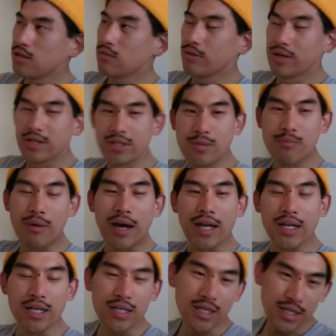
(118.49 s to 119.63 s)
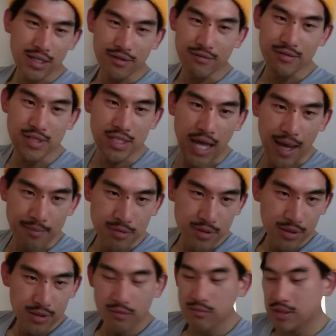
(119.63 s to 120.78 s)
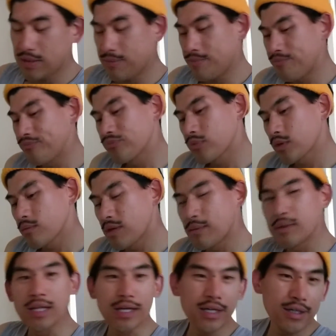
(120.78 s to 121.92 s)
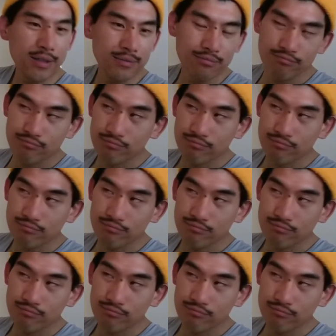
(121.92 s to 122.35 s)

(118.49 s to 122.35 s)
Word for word: where you bite it and it kind of snaps a little bit, maybe like a